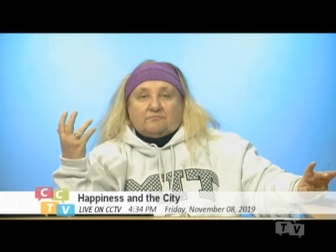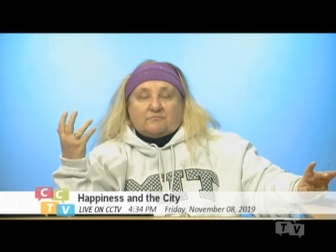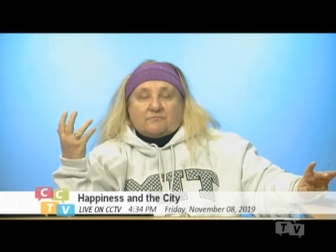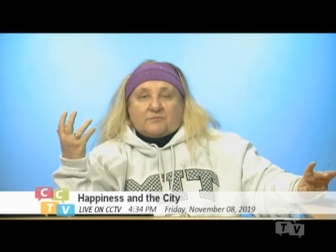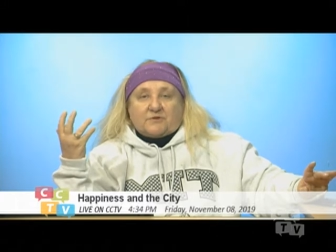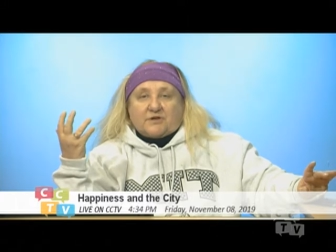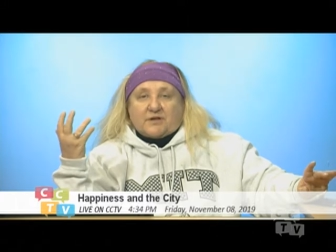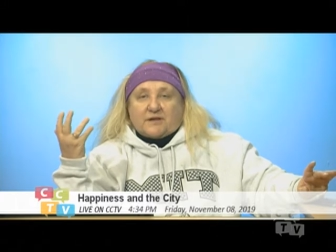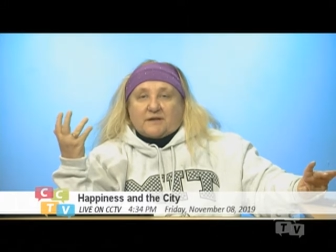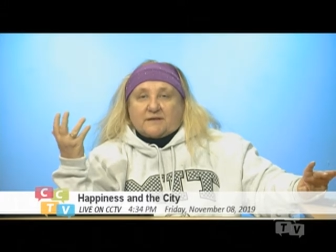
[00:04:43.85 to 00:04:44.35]

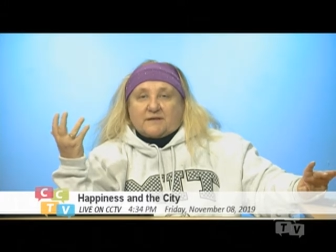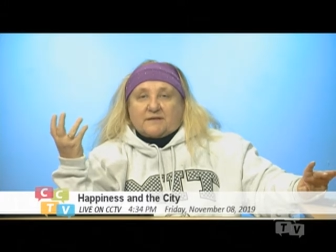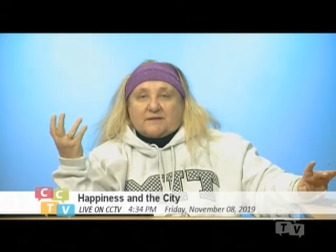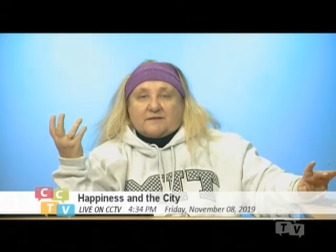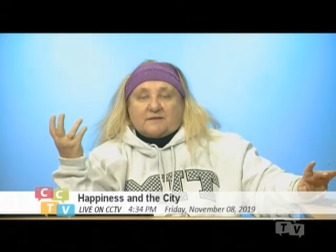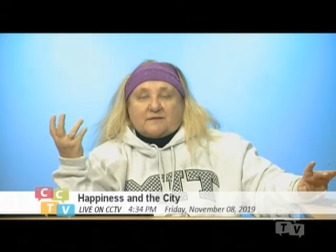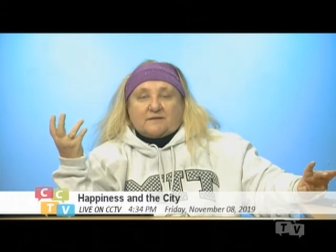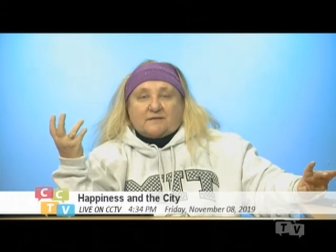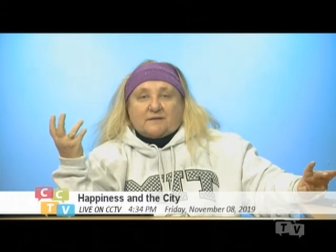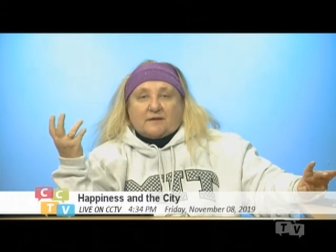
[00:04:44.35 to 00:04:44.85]

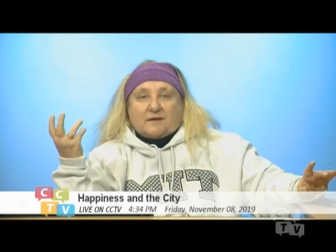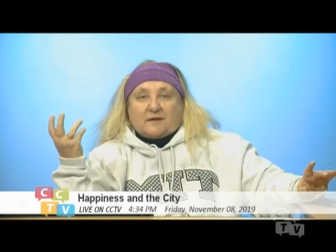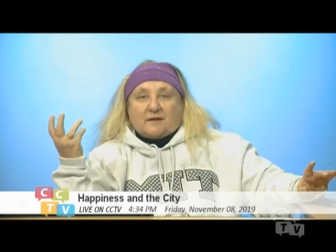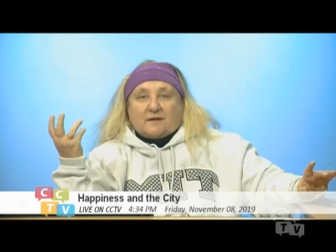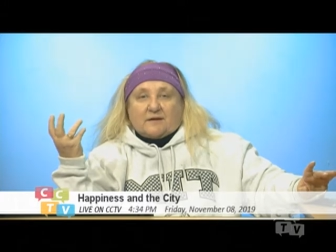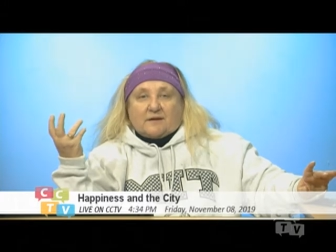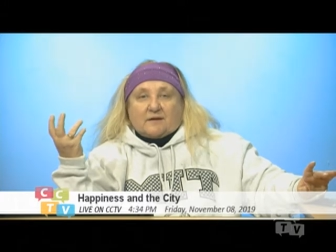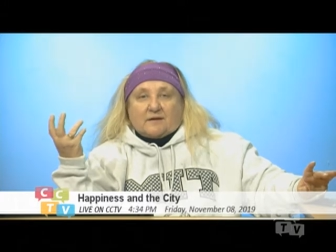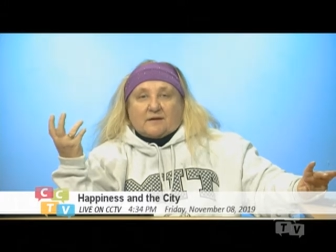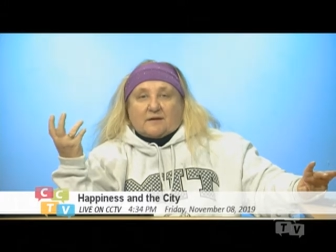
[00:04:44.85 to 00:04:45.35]
just
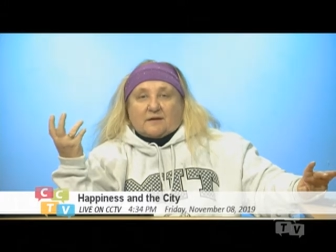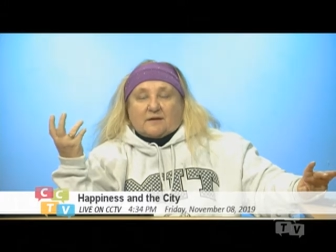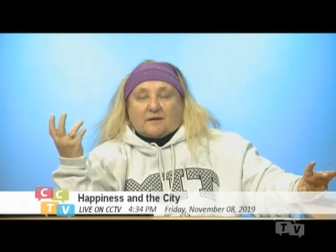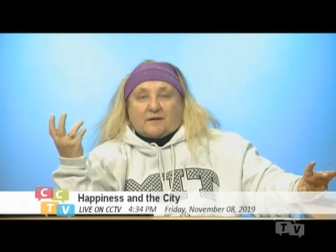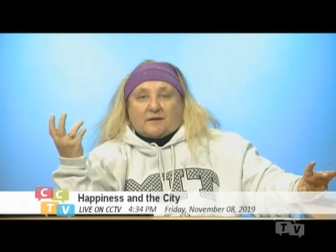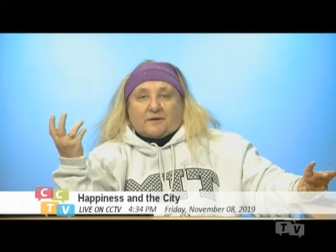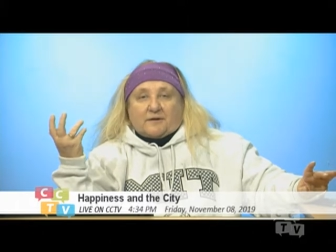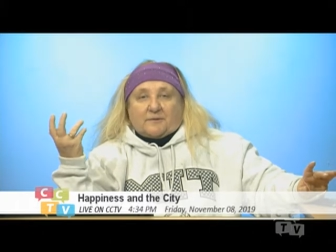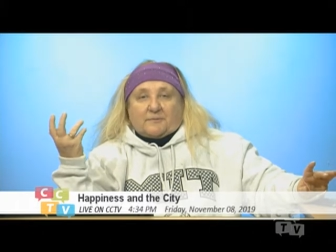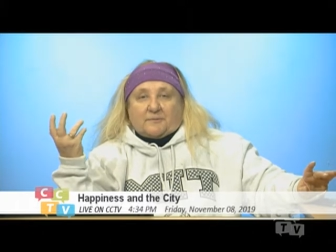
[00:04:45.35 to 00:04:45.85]

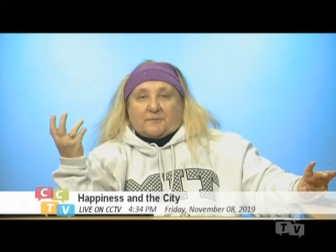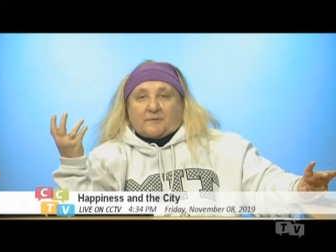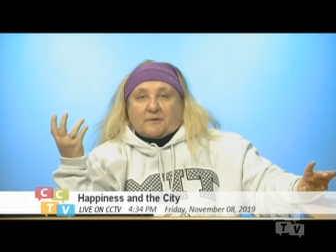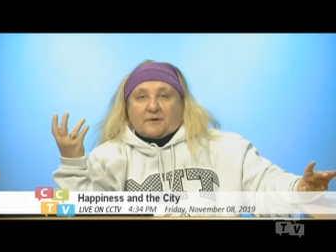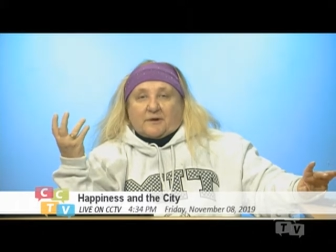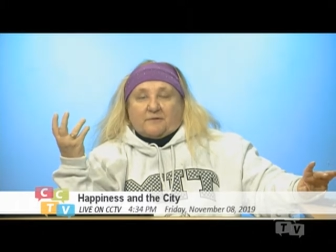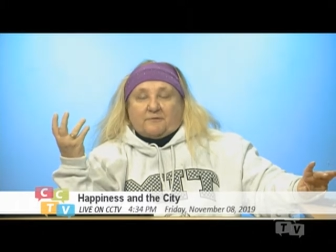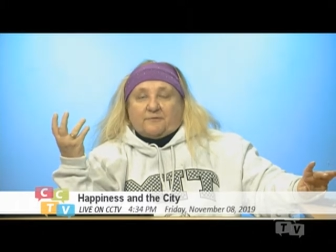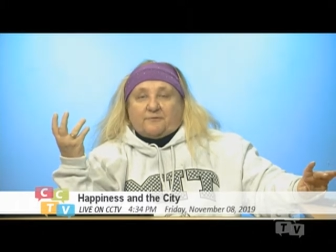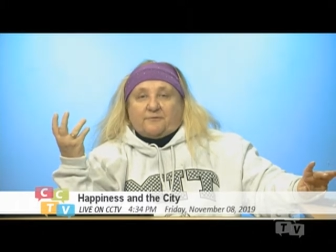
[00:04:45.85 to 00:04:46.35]

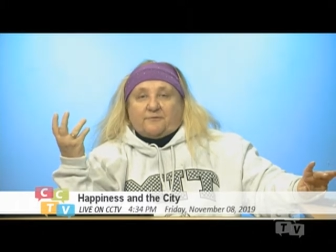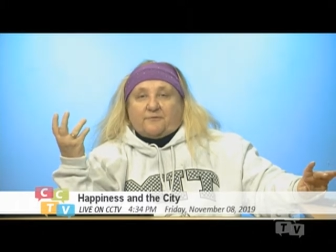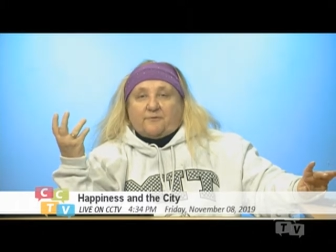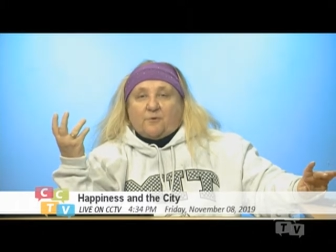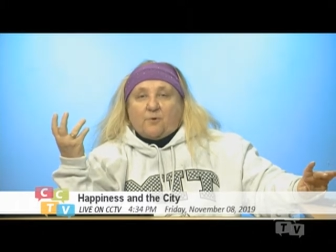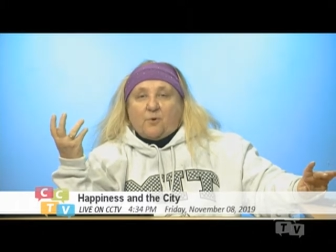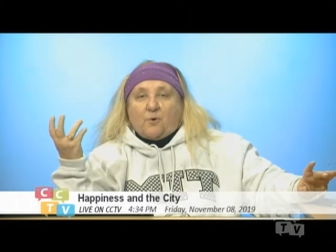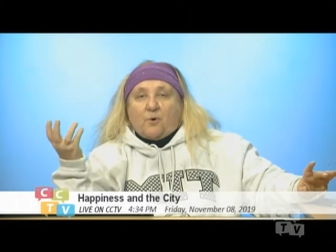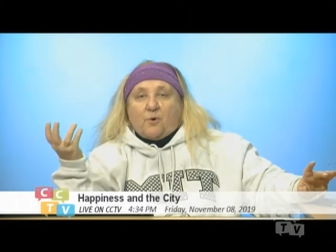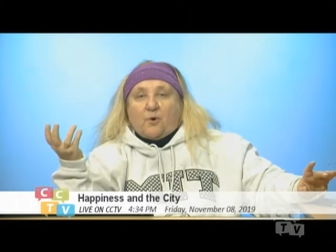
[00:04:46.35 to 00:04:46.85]
a
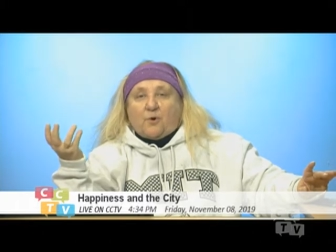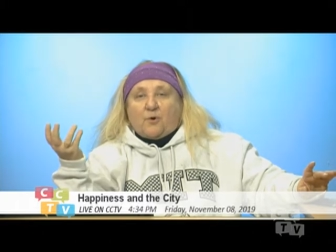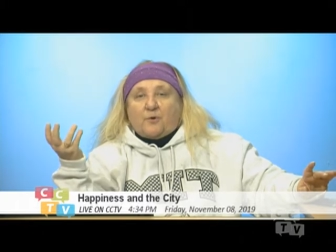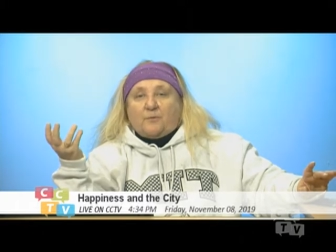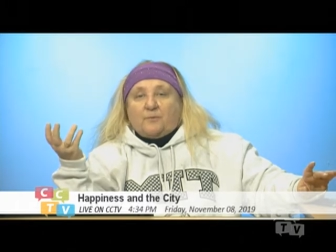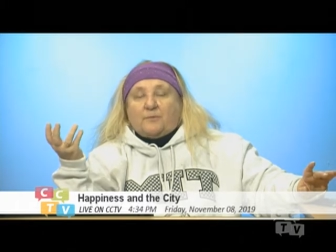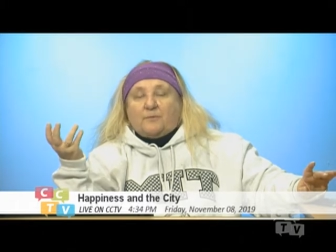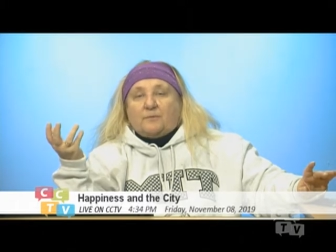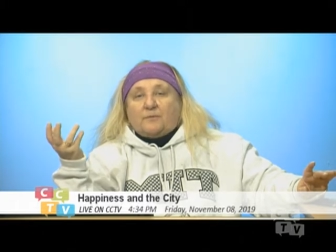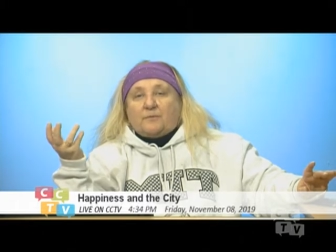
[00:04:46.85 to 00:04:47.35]

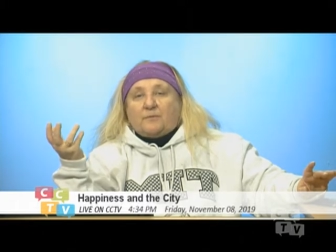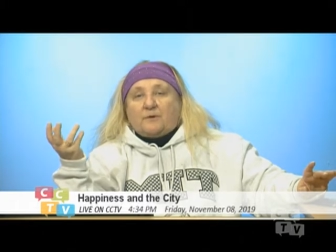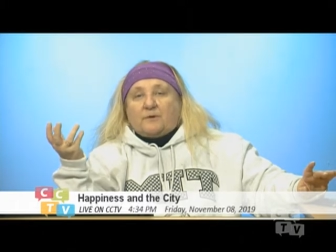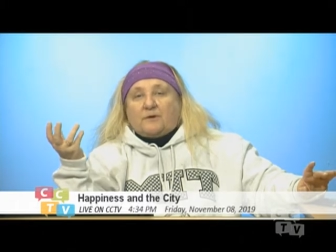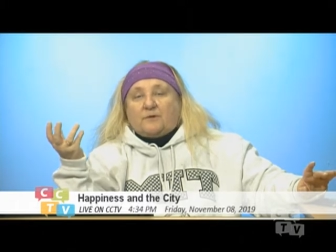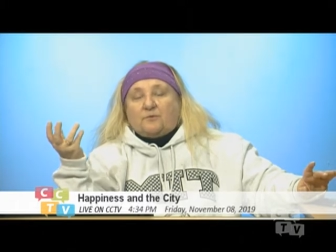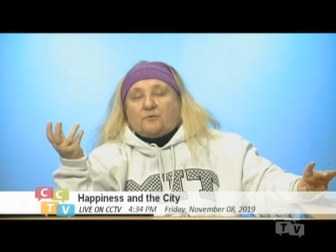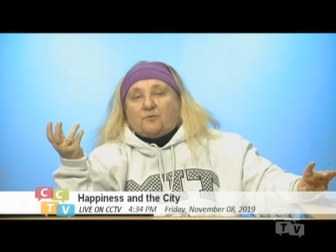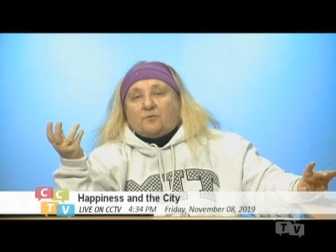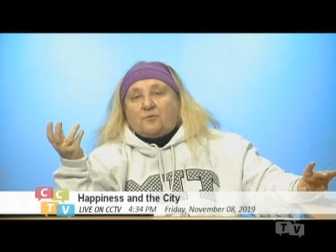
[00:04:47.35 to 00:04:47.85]
form
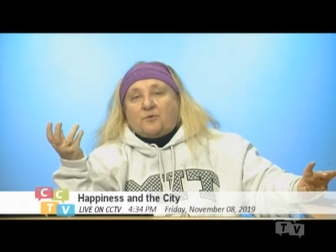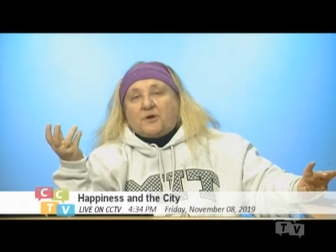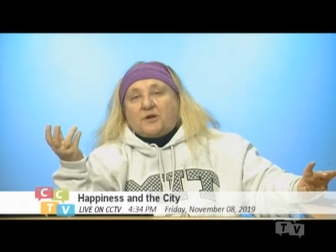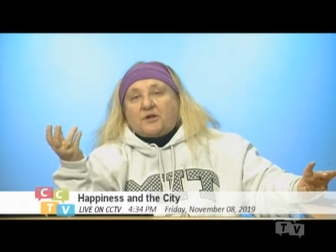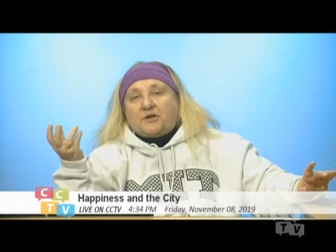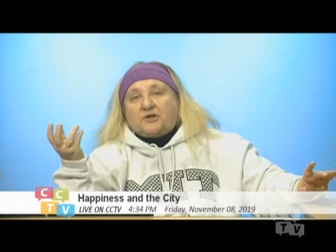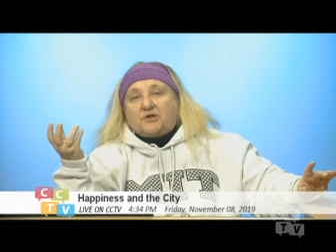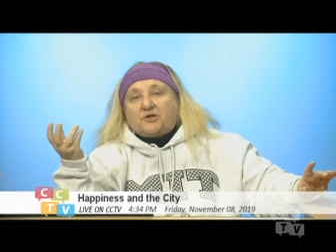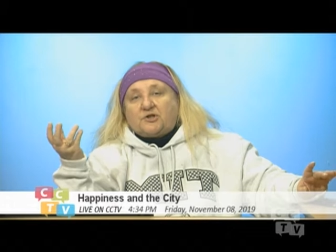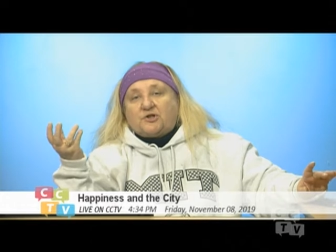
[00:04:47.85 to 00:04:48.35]
in
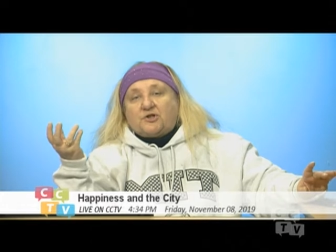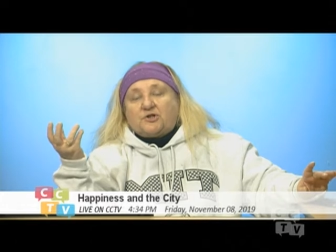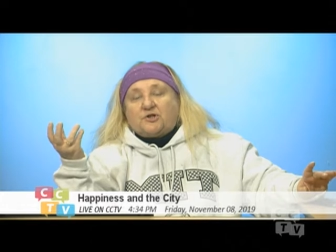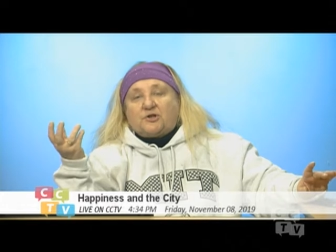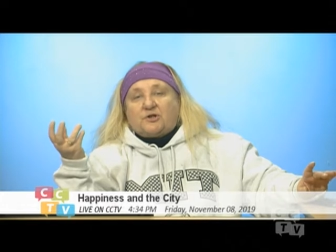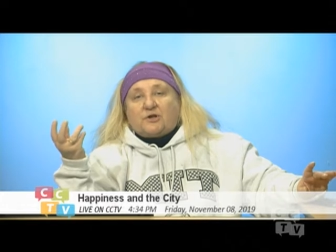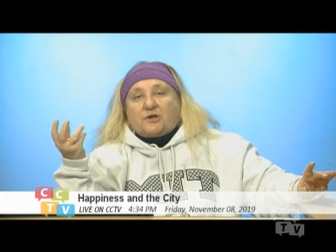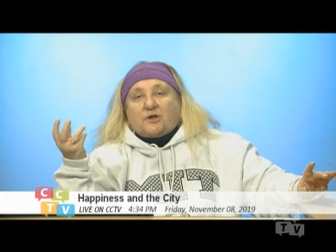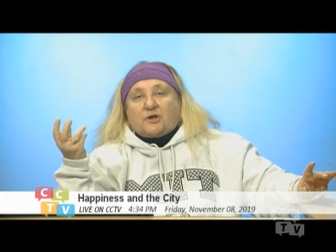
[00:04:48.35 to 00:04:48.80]
which